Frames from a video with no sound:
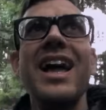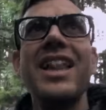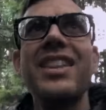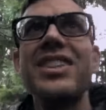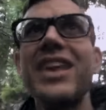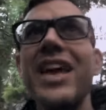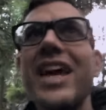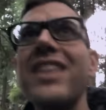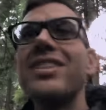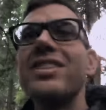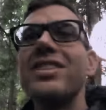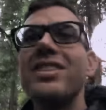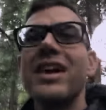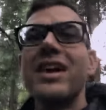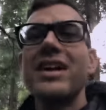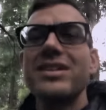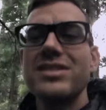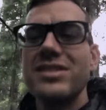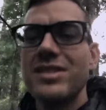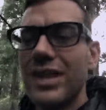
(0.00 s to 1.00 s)
And then
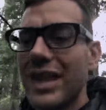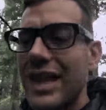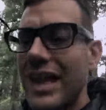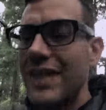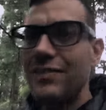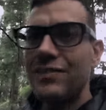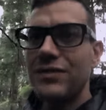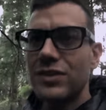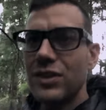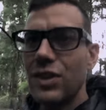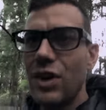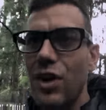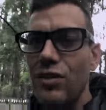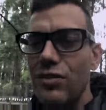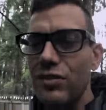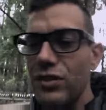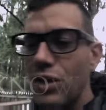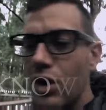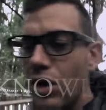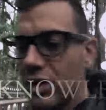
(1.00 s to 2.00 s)
there is the gift
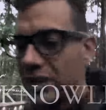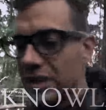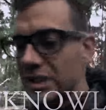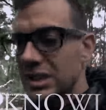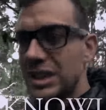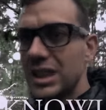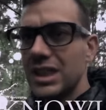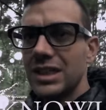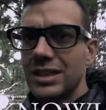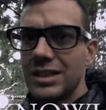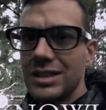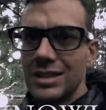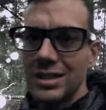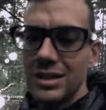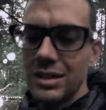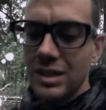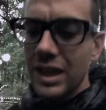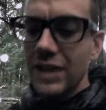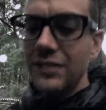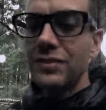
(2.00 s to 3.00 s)
of knowledge.
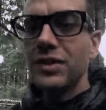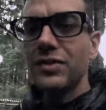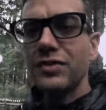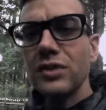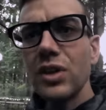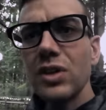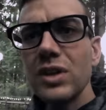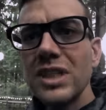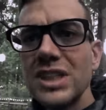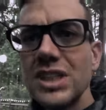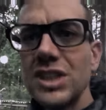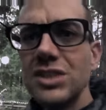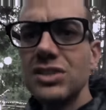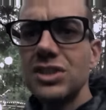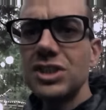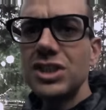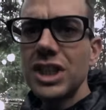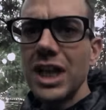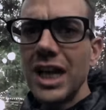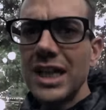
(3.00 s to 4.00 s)
The gift of knowledge is
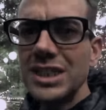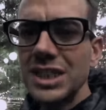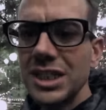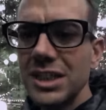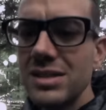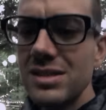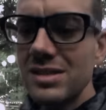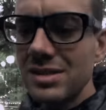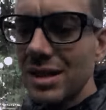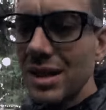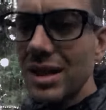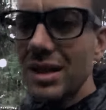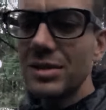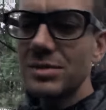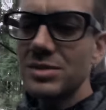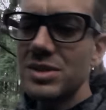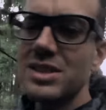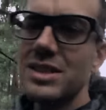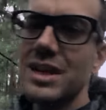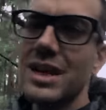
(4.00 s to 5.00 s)
judging
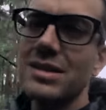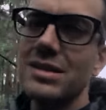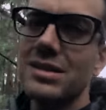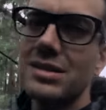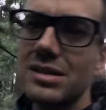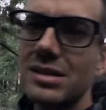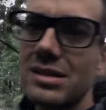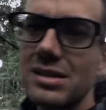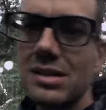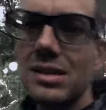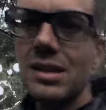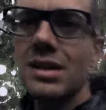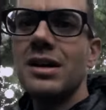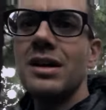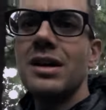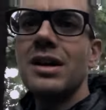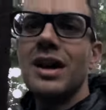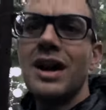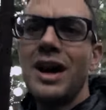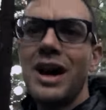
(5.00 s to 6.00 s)
circumstances
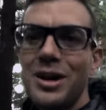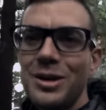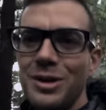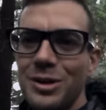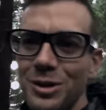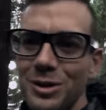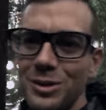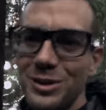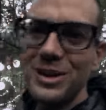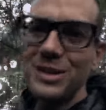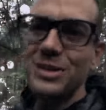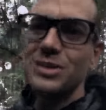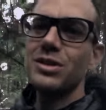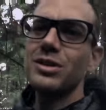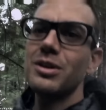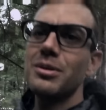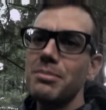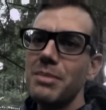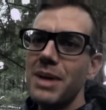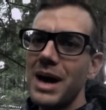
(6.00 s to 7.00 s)
according to
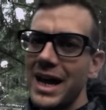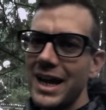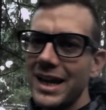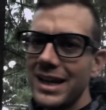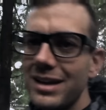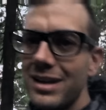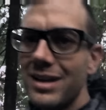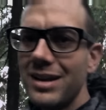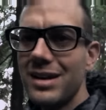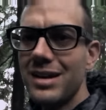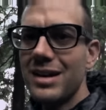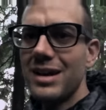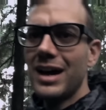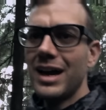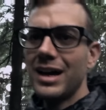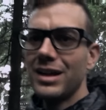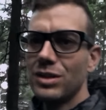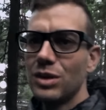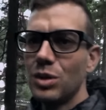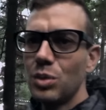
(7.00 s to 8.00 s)
the mind
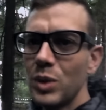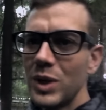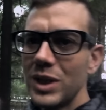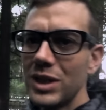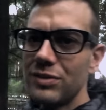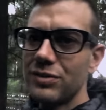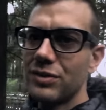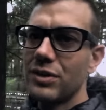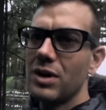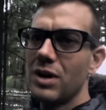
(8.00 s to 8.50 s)
and the will of